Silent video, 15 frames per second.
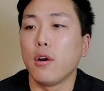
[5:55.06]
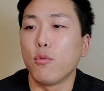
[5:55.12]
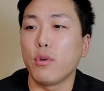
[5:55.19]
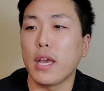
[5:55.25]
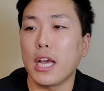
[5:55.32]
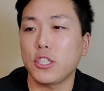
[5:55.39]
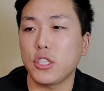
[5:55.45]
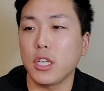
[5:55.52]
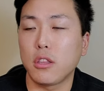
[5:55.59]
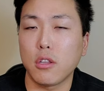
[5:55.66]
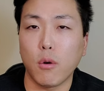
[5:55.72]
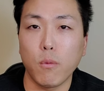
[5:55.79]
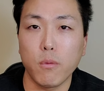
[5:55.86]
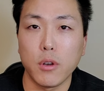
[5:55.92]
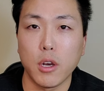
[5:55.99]
we actually
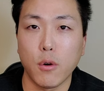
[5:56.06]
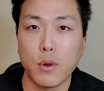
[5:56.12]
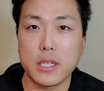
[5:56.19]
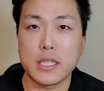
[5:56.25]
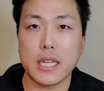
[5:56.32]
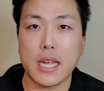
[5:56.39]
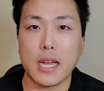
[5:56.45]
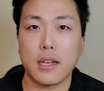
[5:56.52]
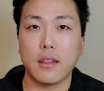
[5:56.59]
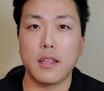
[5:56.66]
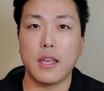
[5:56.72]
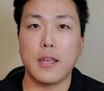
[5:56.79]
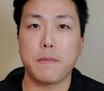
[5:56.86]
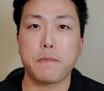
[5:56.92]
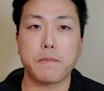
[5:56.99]
don't know
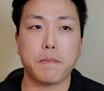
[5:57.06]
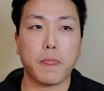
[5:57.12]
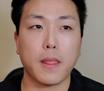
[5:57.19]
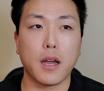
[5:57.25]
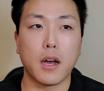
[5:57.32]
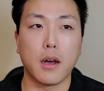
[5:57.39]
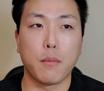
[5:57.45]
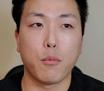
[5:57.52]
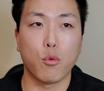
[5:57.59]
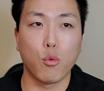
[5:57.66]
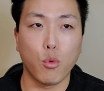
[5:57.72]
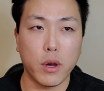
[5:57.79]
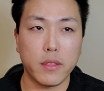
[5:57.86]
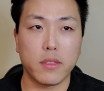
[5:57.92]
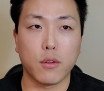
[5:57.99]
exactly
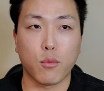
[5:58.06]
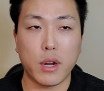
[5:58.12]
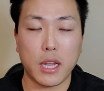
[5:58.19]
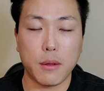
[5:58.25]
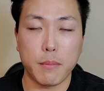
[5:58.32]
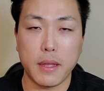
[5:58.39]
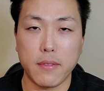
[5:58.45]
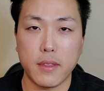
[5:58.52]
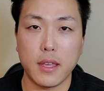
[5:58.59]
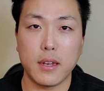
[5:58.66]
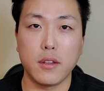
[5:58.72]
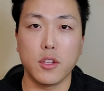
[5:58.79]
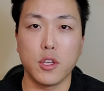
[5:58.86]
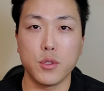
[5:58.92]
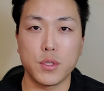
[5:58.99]
what the
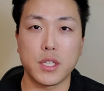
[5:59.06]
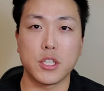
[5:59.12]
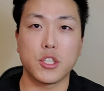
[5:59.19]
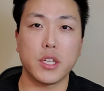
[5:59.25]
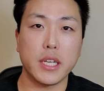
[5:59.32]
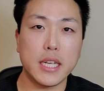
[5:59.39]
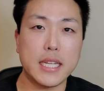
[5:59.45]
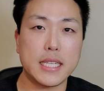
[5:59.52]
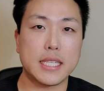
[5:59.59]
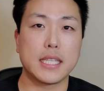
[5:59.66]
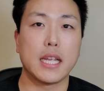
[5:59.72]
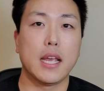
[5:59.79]
recommended usage is.